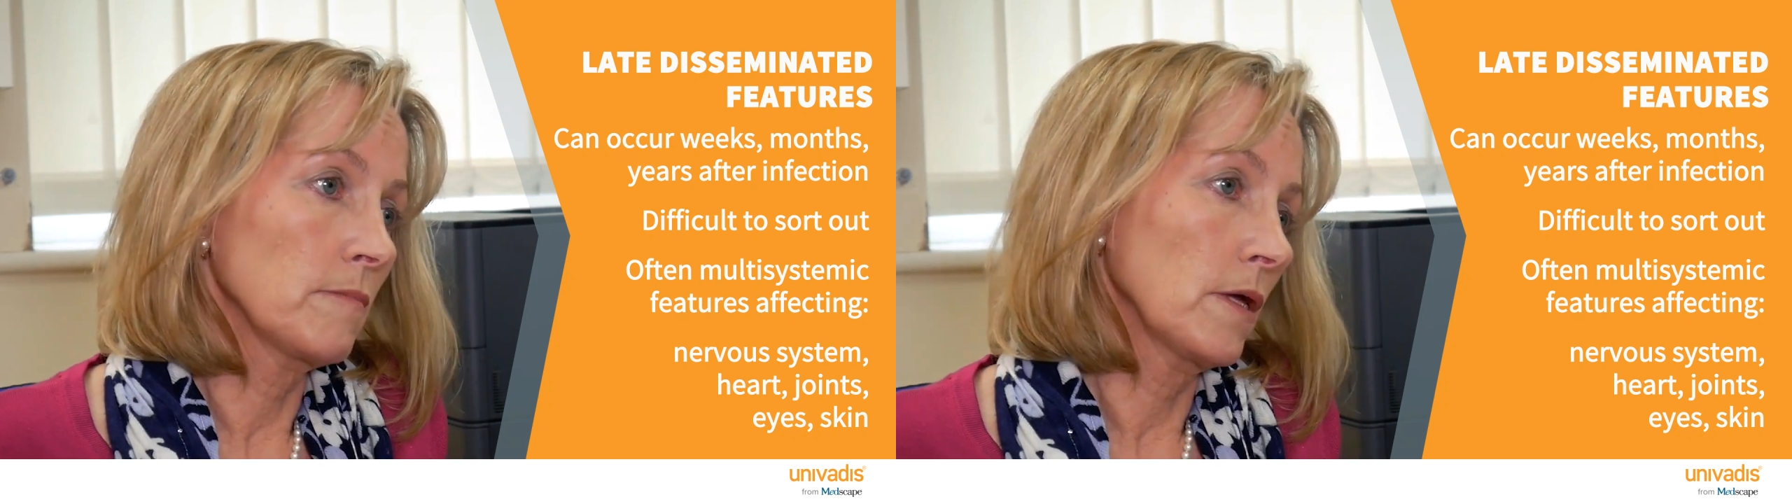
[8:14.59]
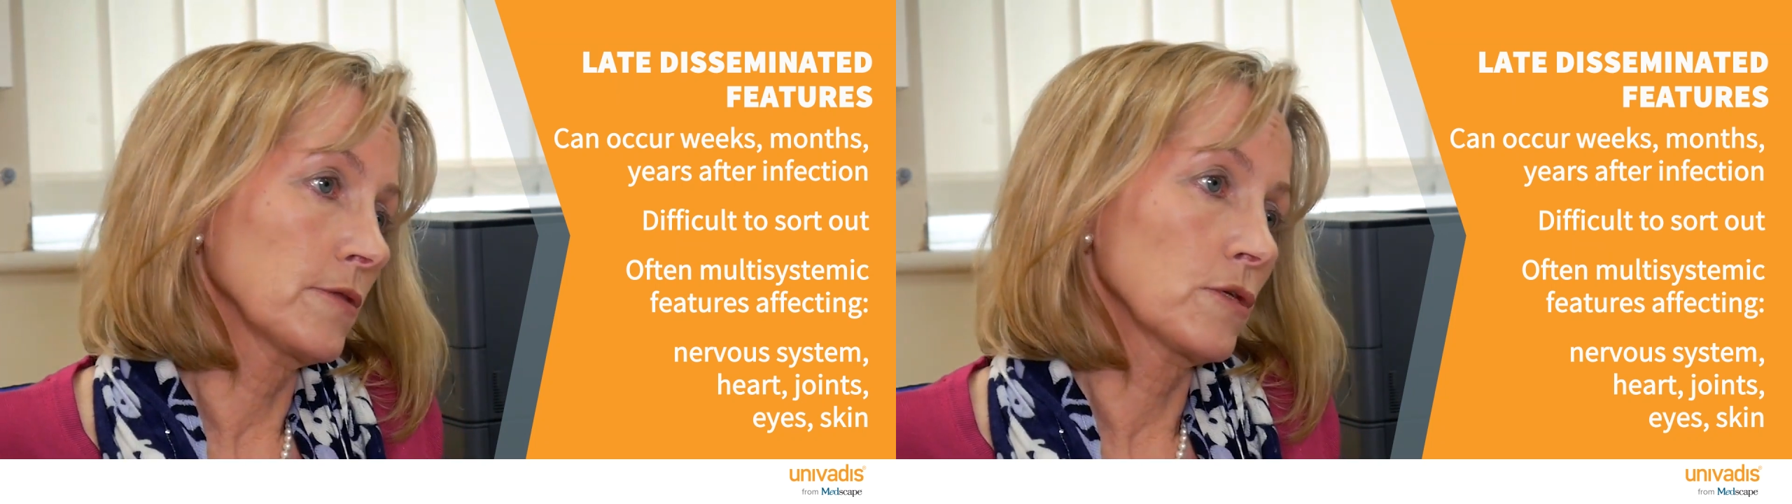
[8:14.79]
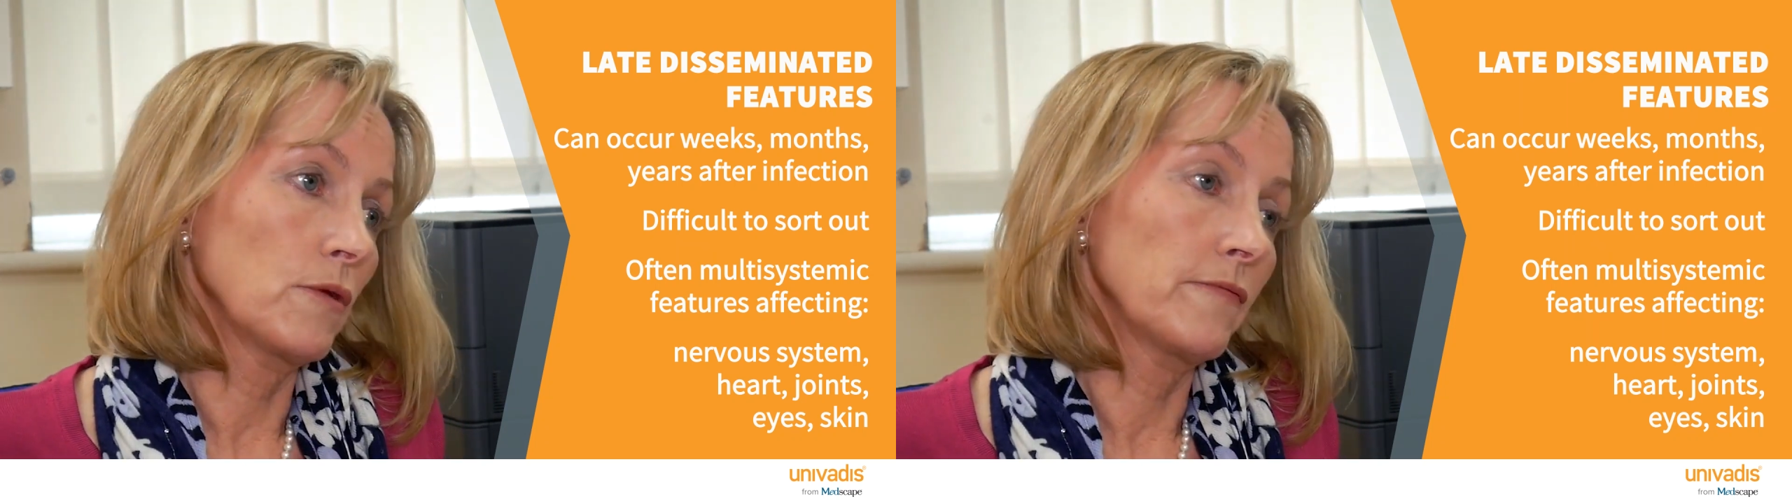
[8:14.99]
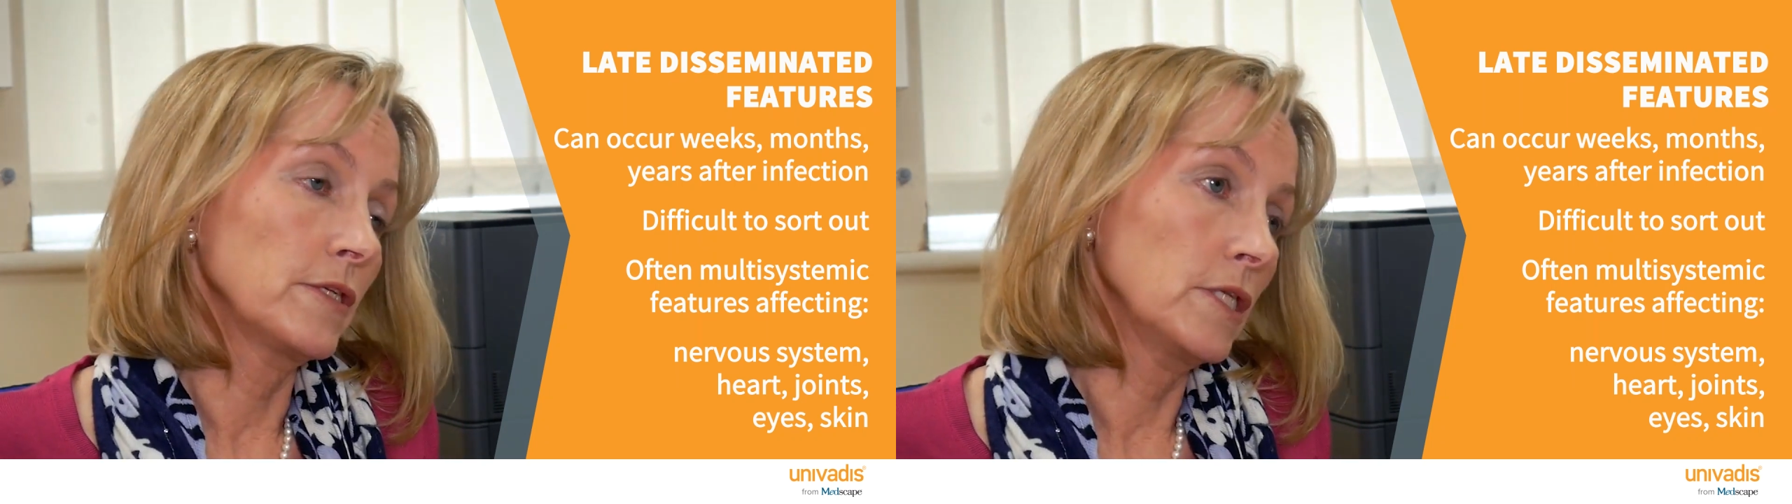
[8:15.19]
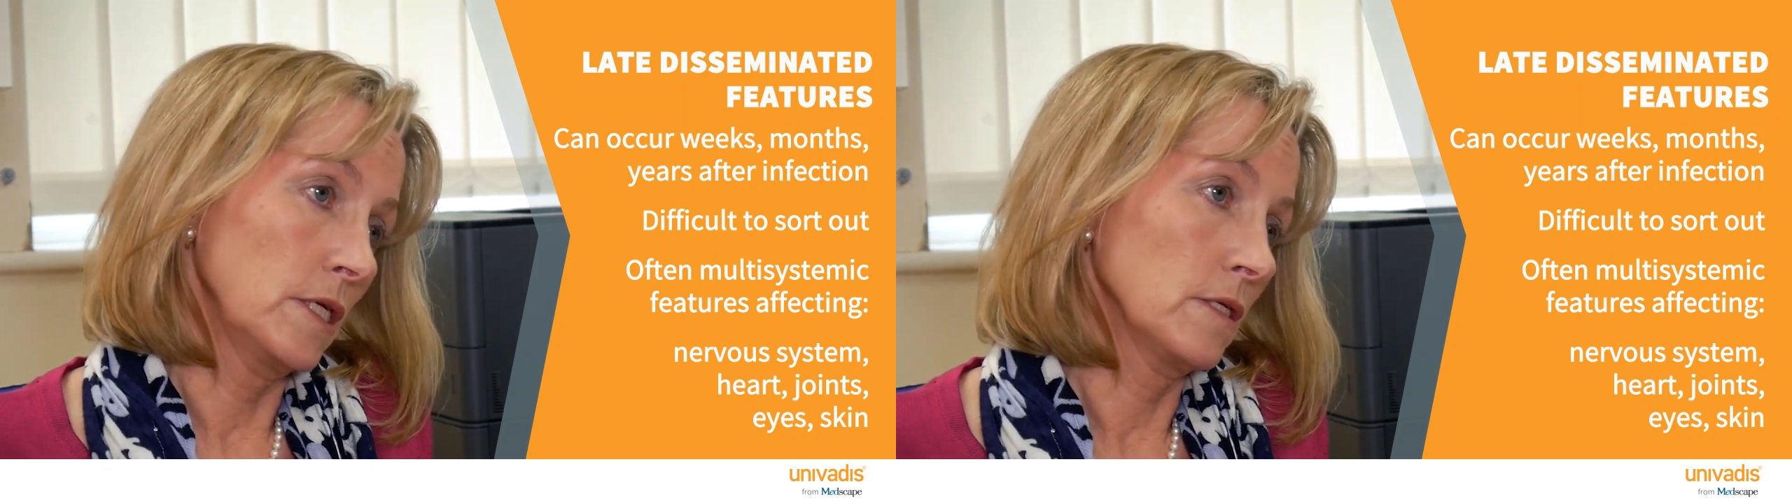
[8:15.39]
months, or
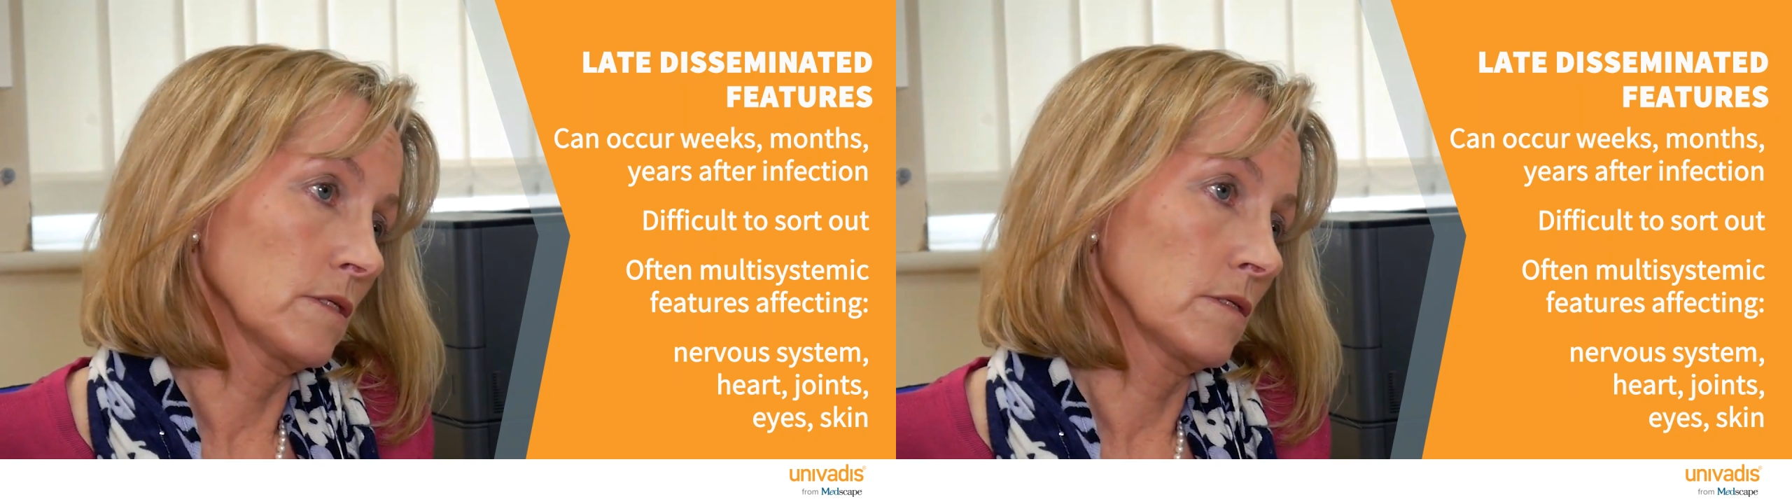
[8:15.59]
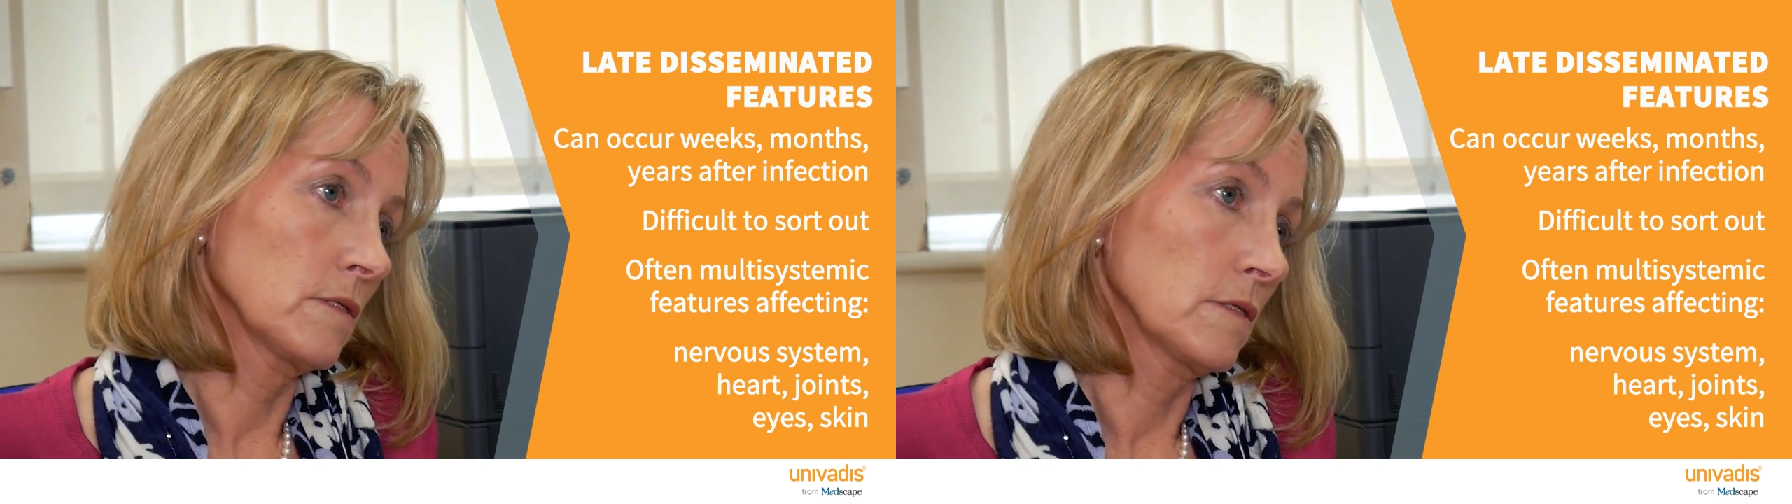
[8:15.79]
even years